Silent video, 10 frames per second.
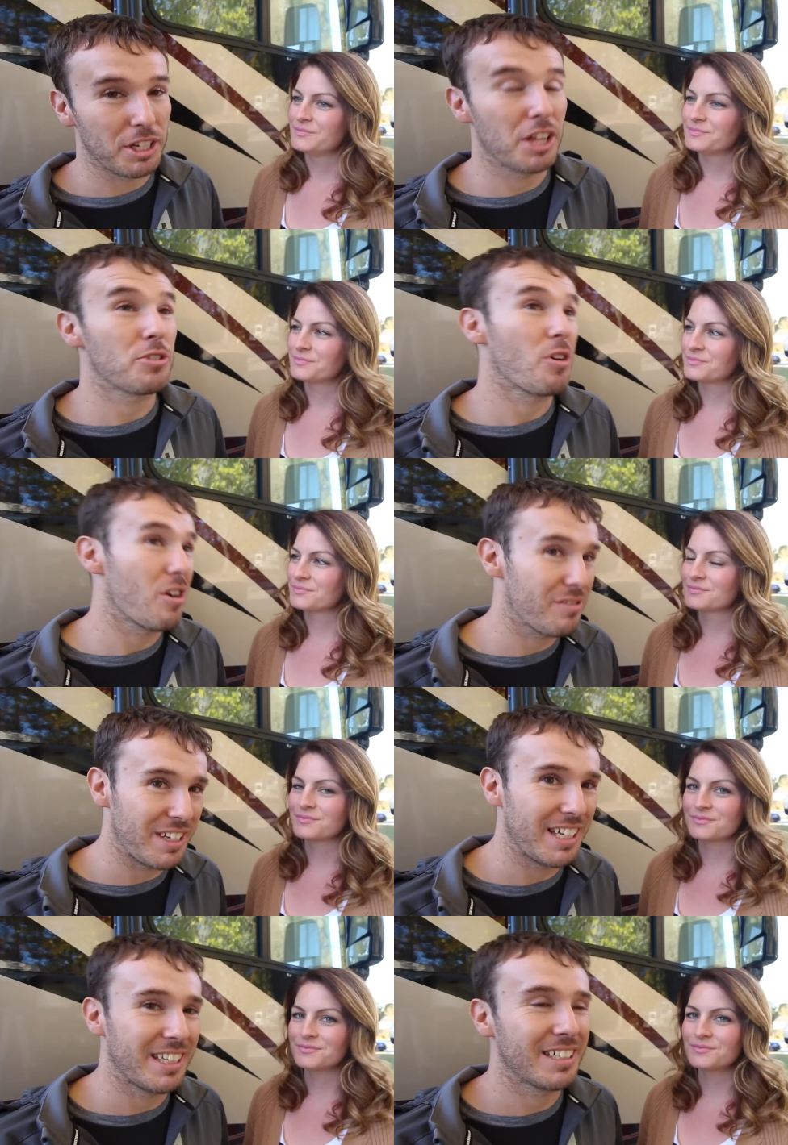Speaker 1: another
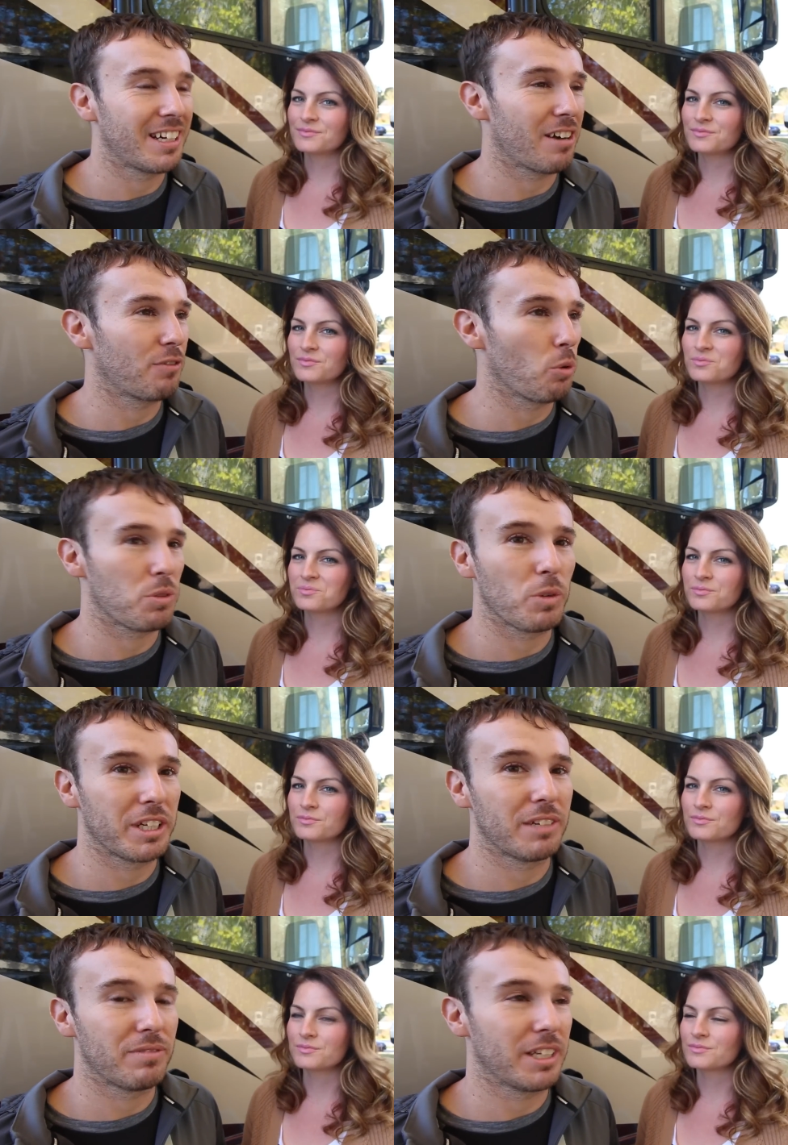RV, our fourth
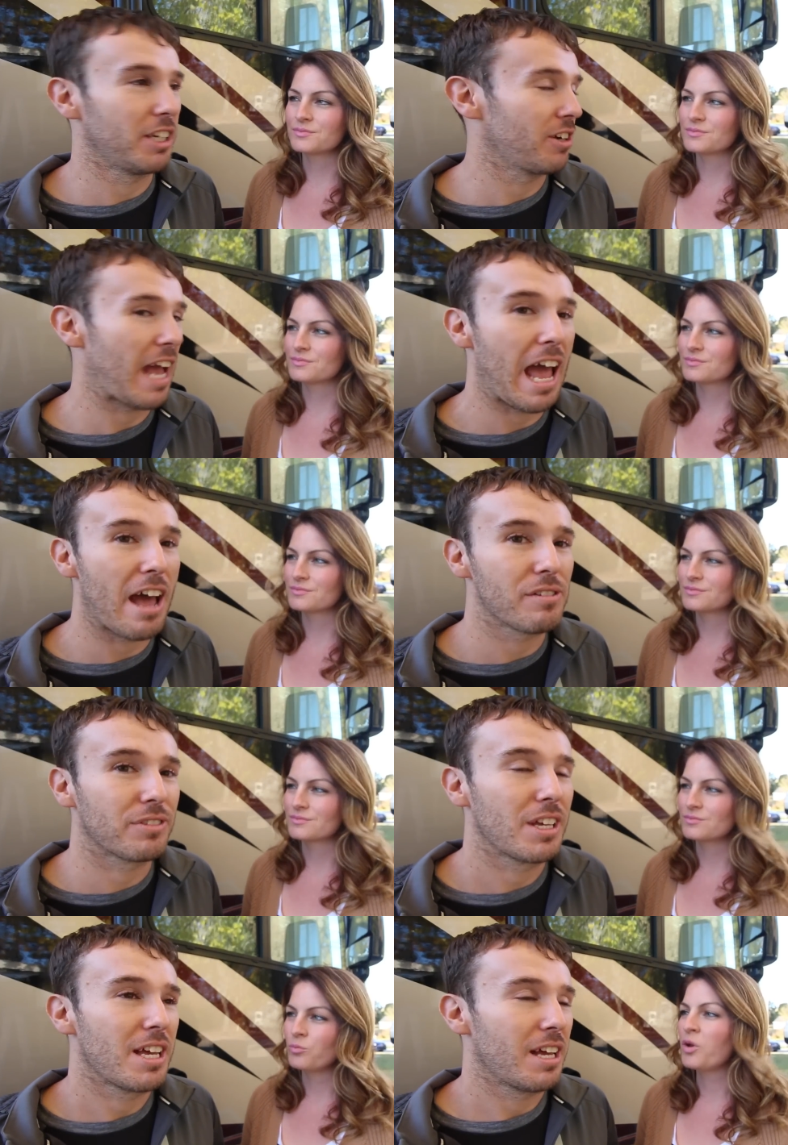one in a year and a
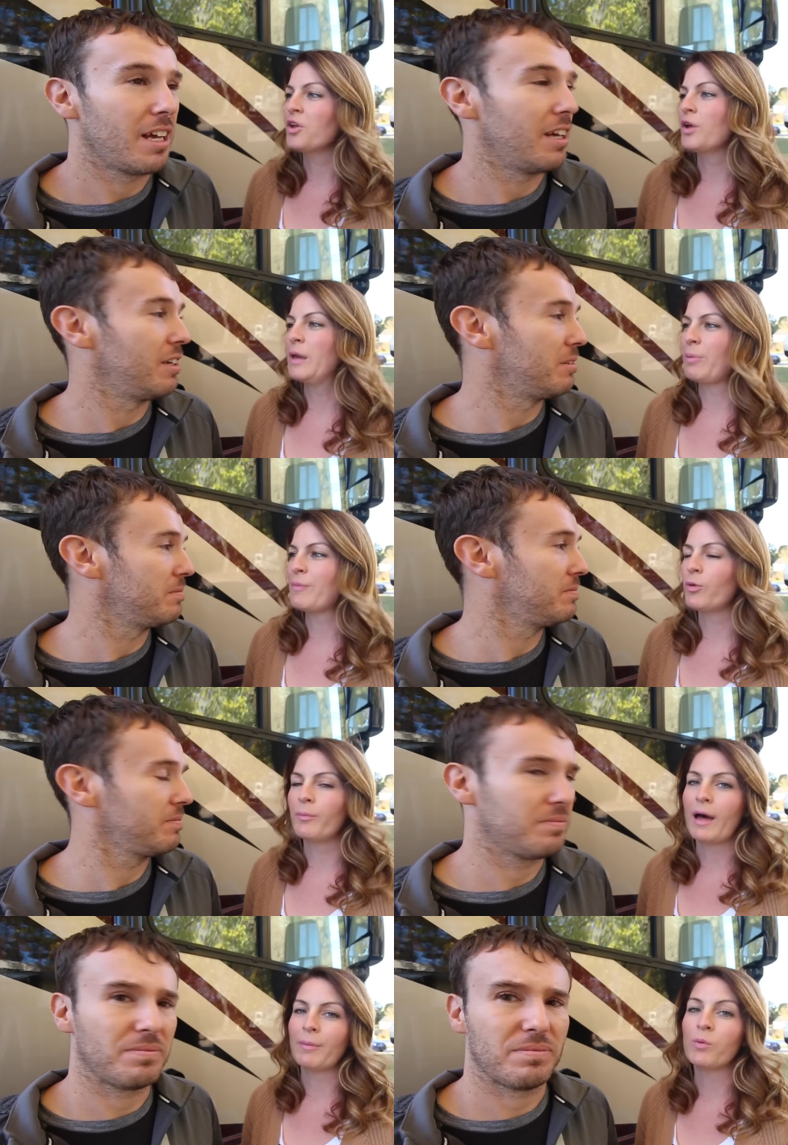half.
Speaker 2: Well, and um, people
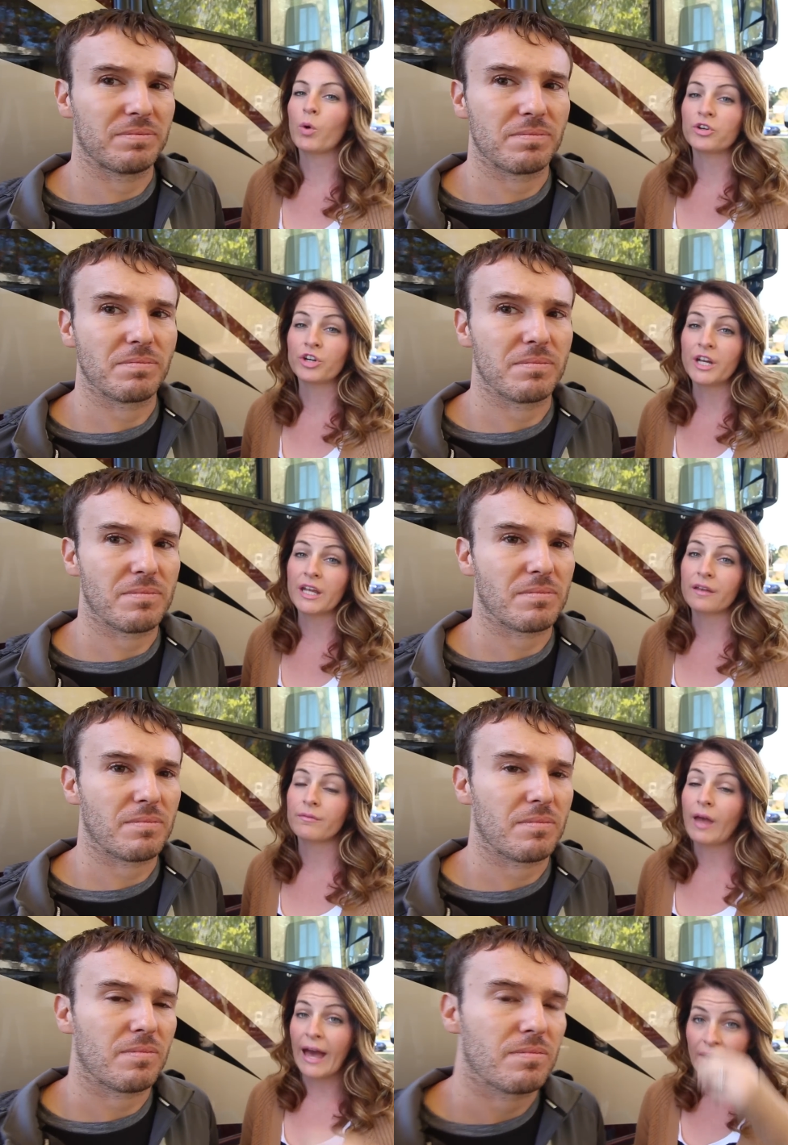might be wondering
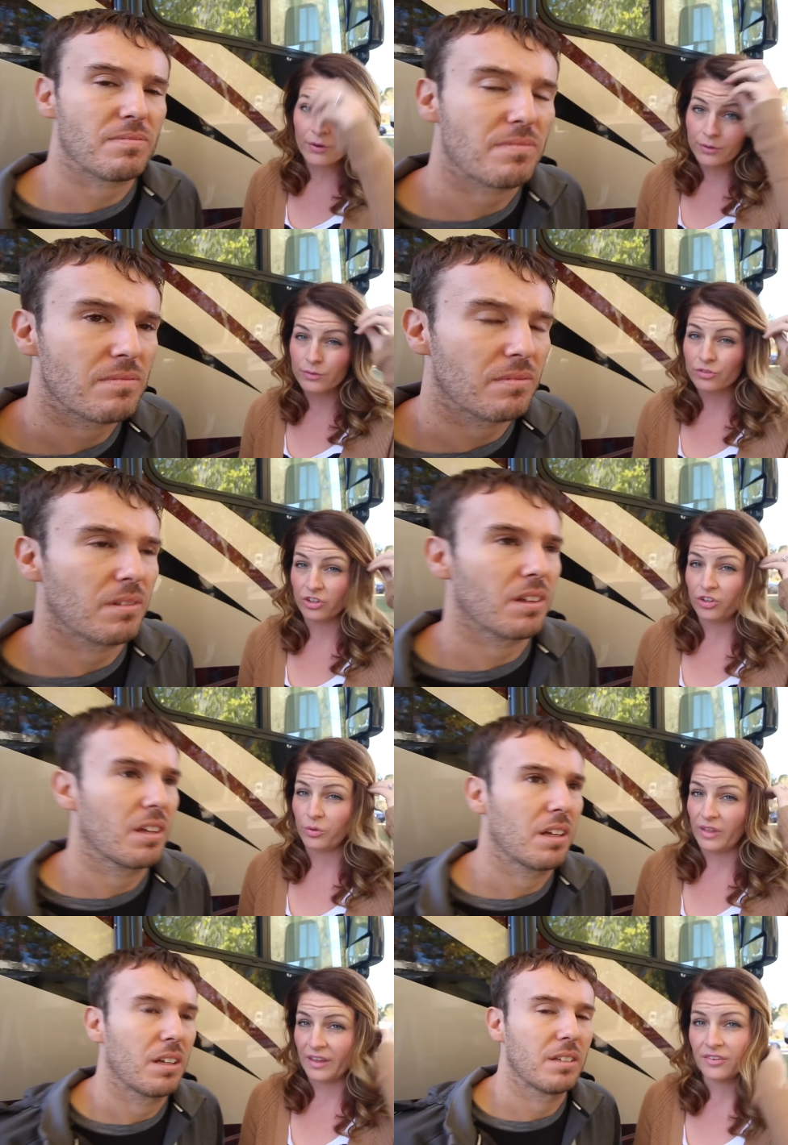how to
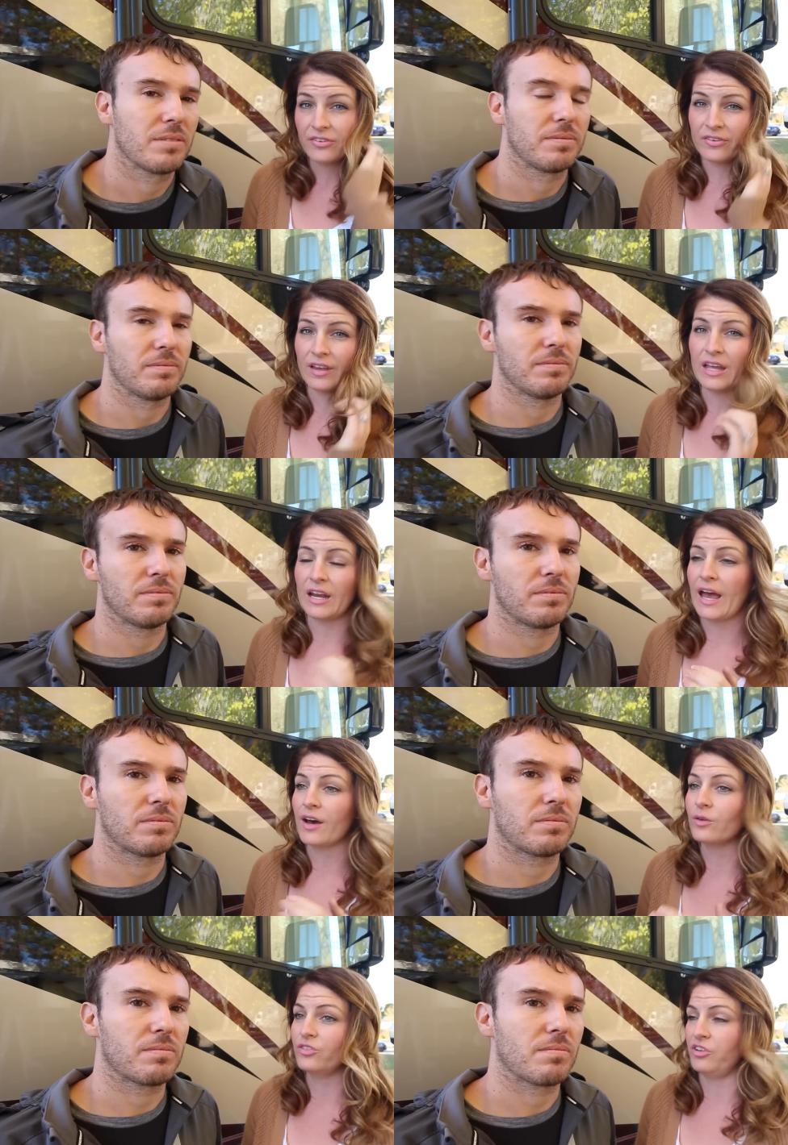do this and
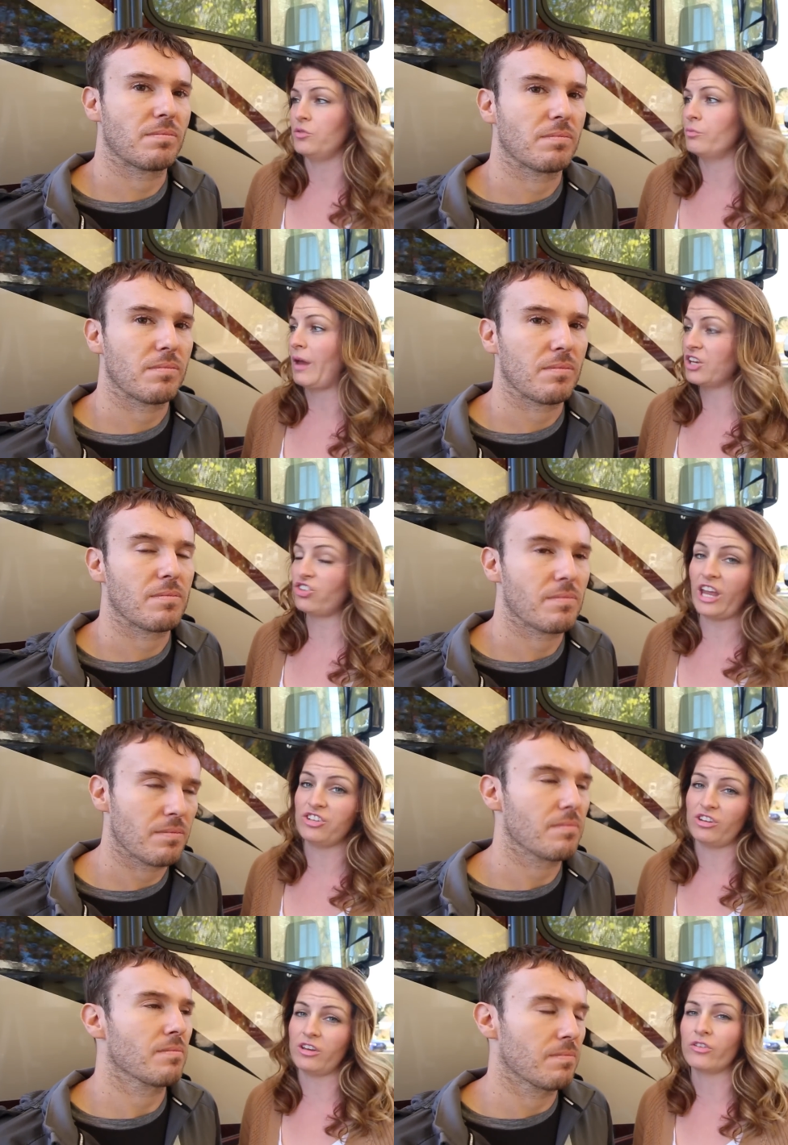how to make
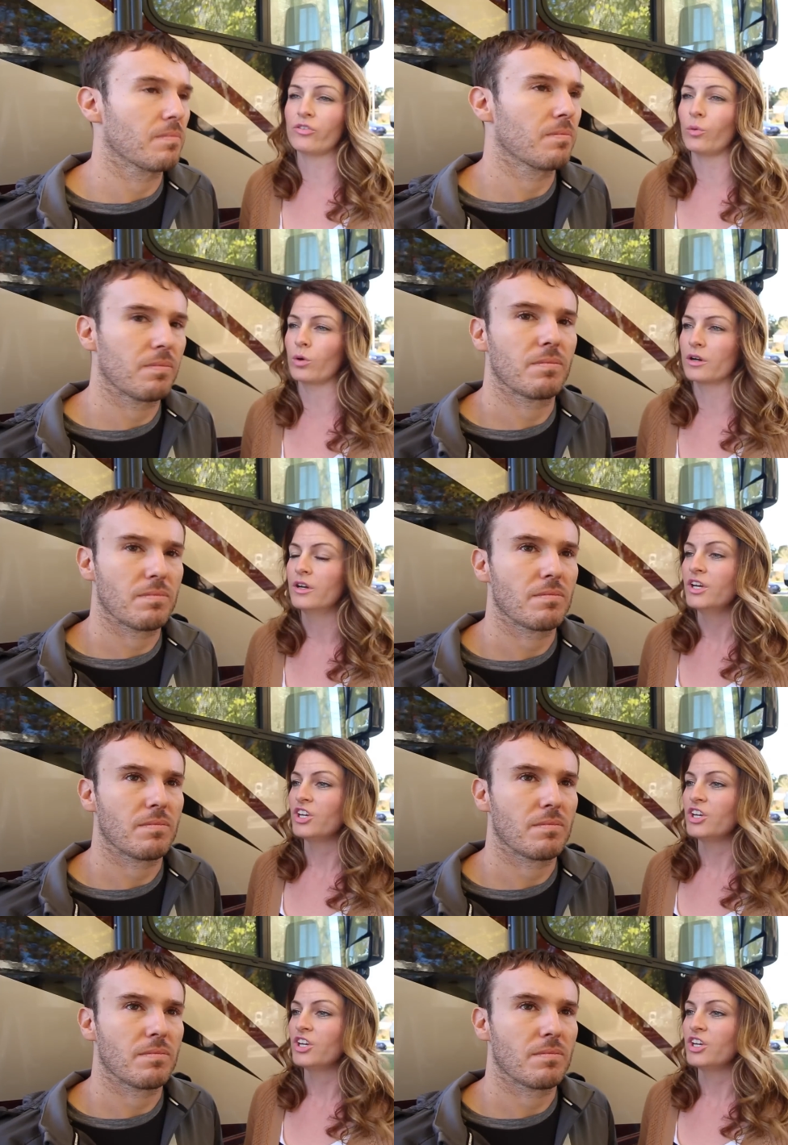changes mm-hmm. or,